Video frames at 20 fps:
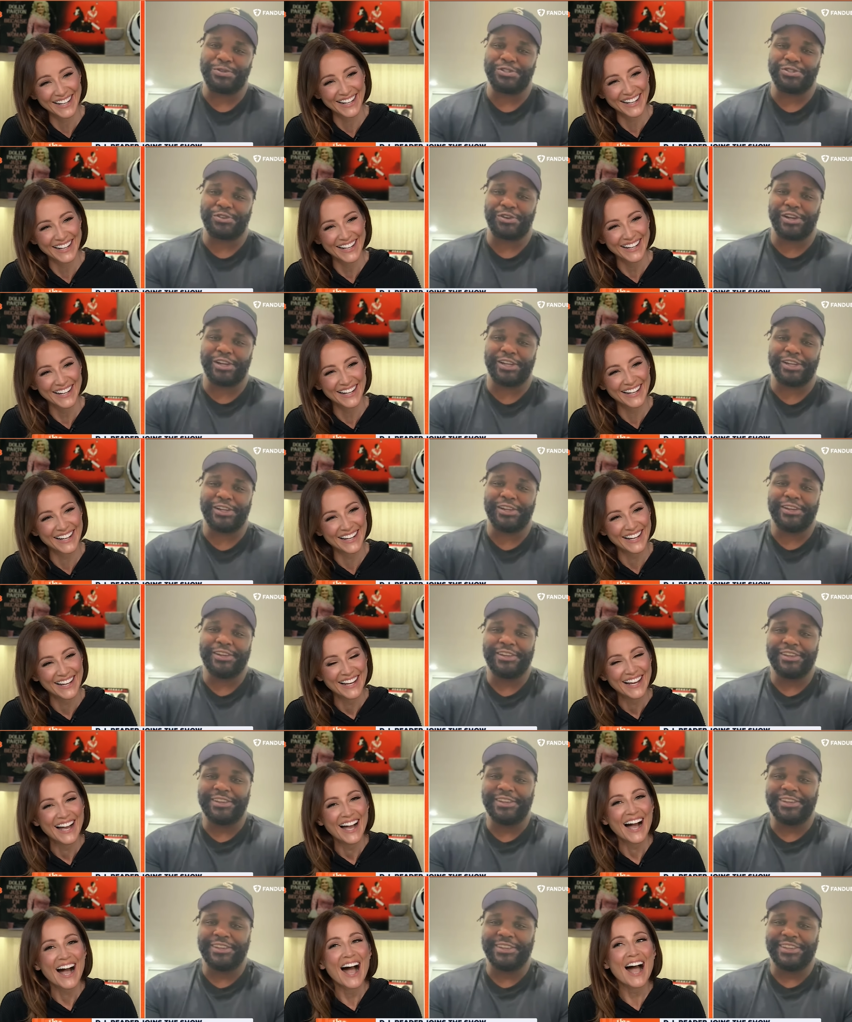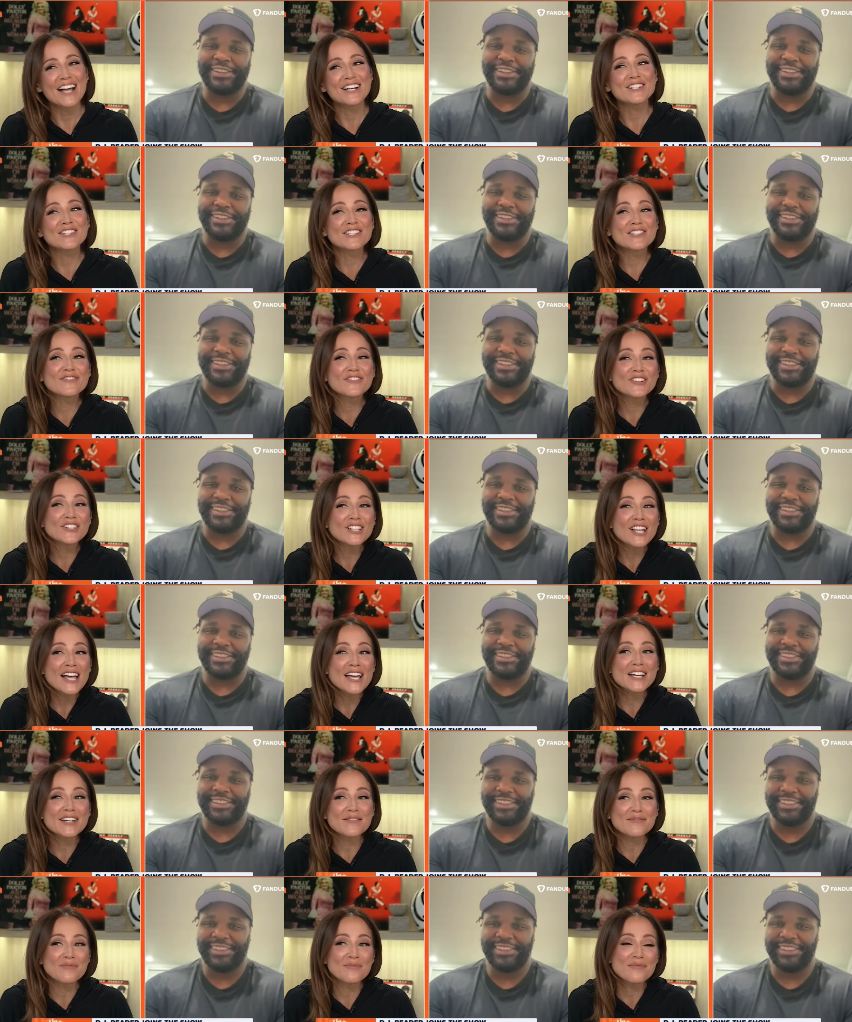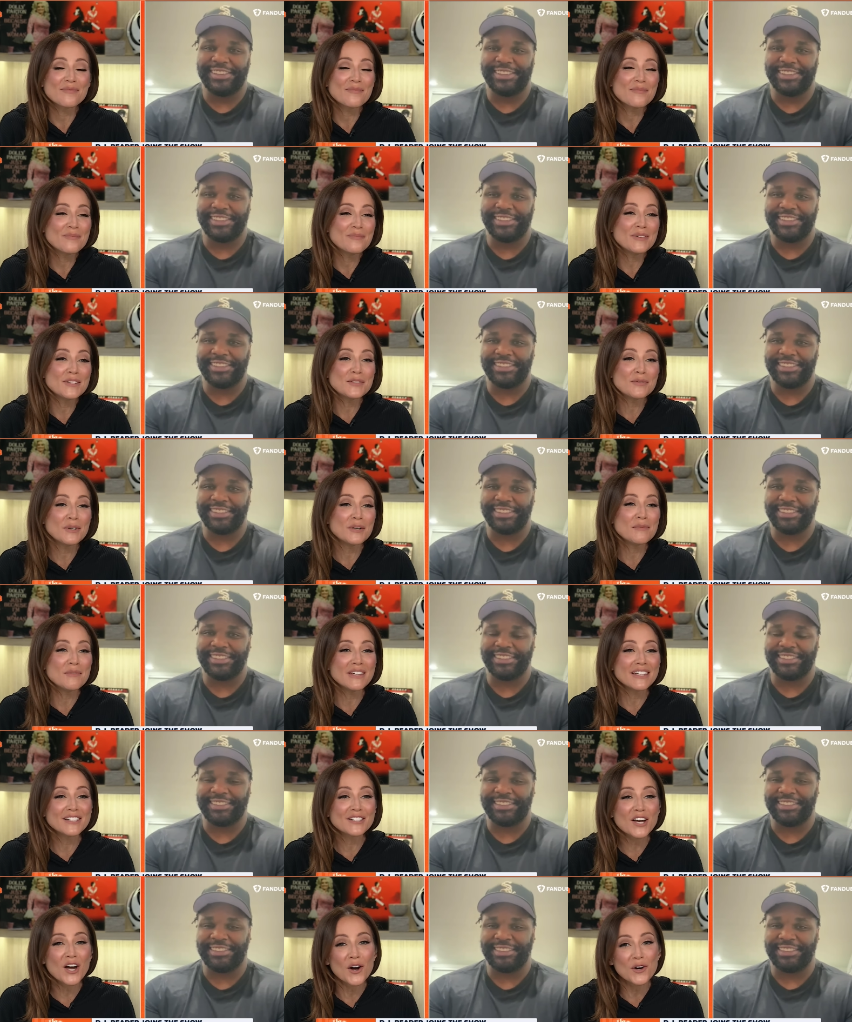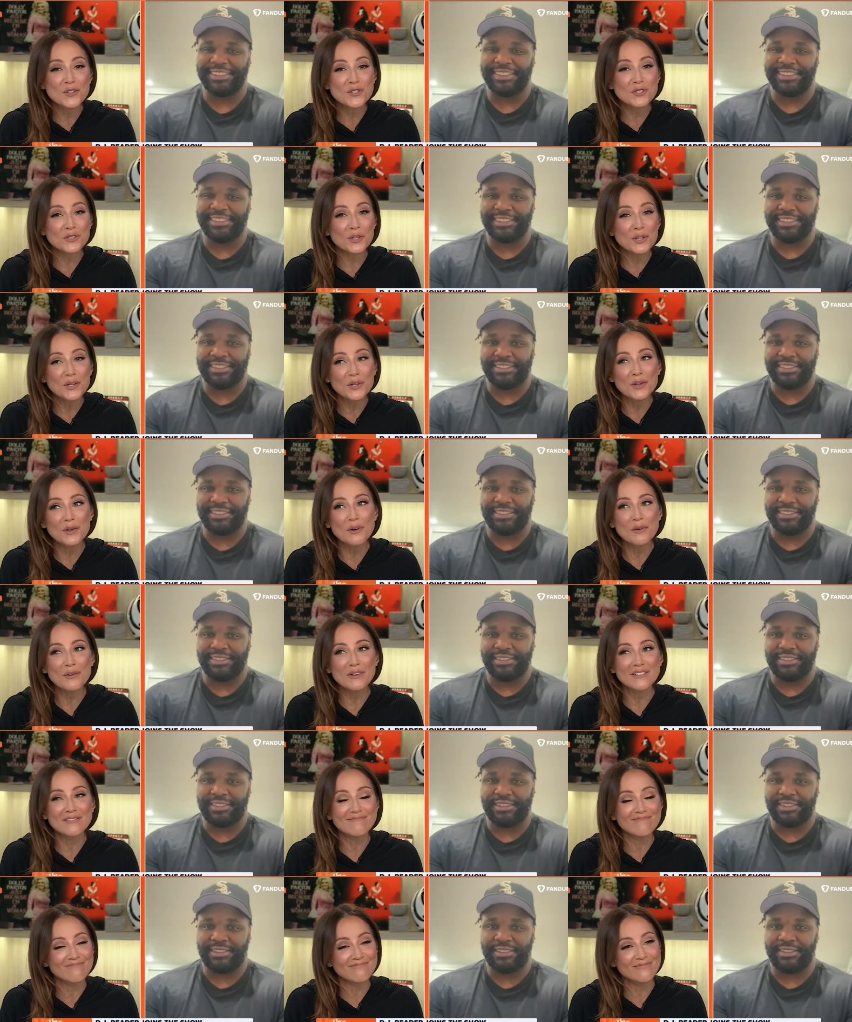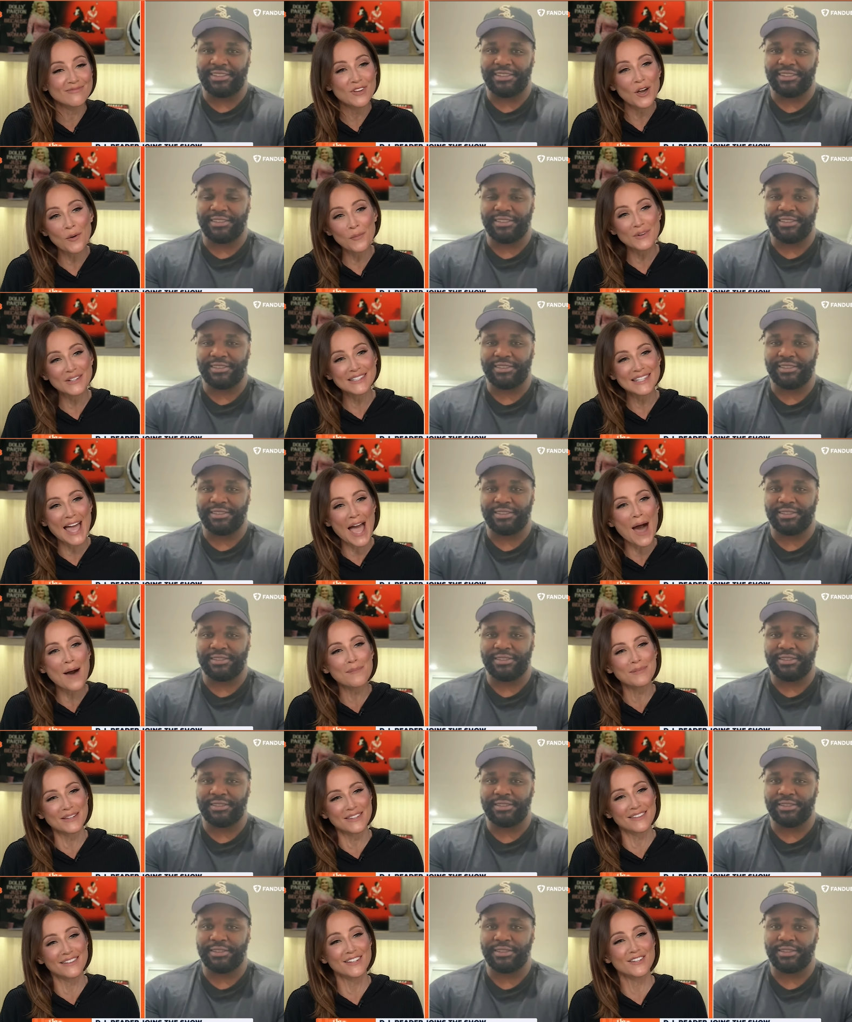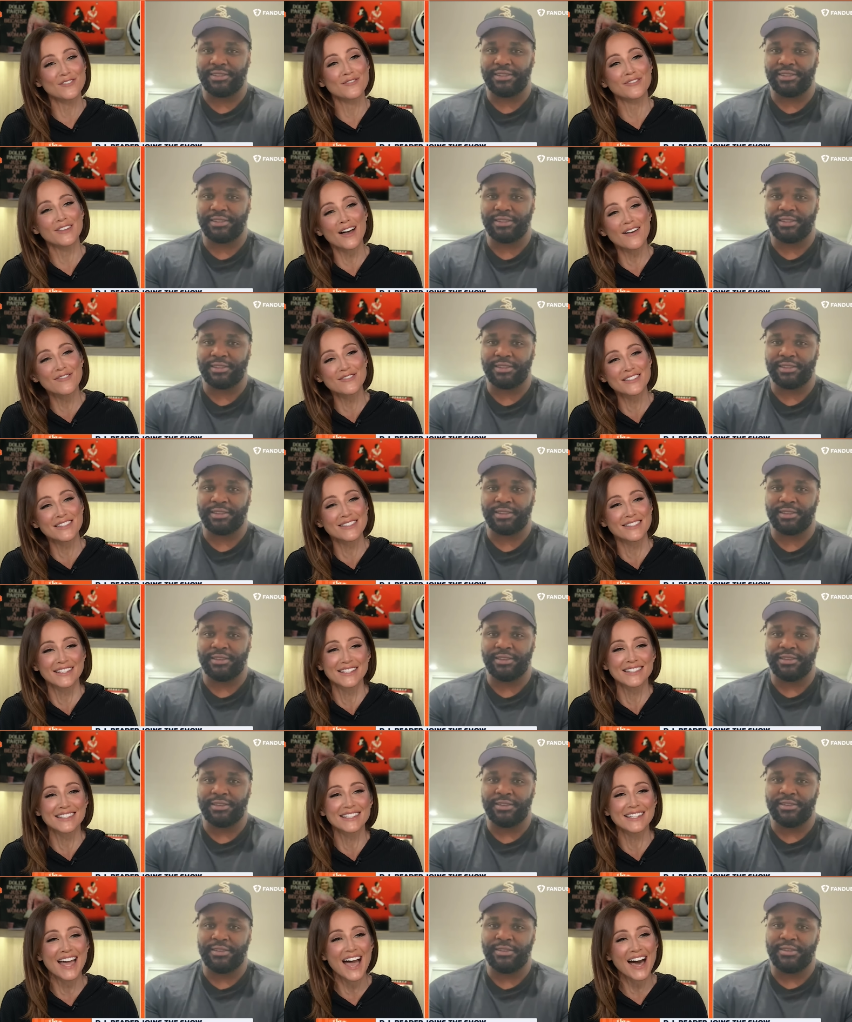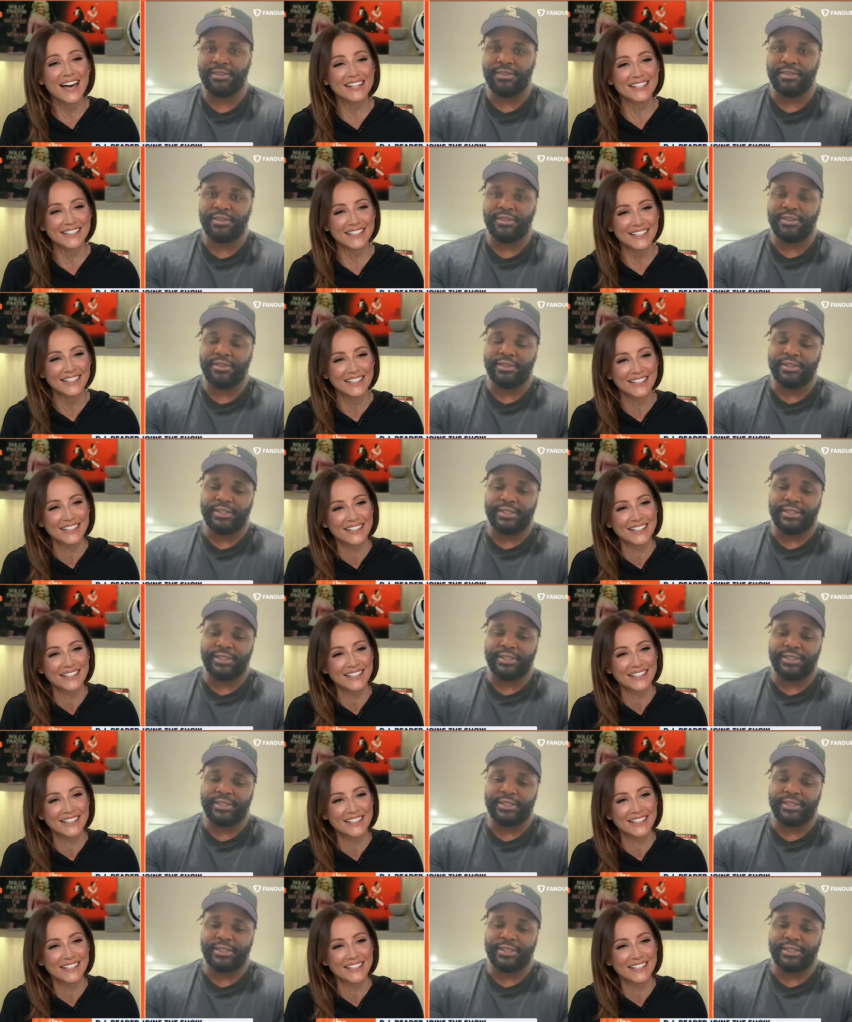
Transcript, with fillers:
Speaker 1: were straight.
Speaker 2: I just feel like between me and Coach Lou, no one's happy that you've left Cincinnati.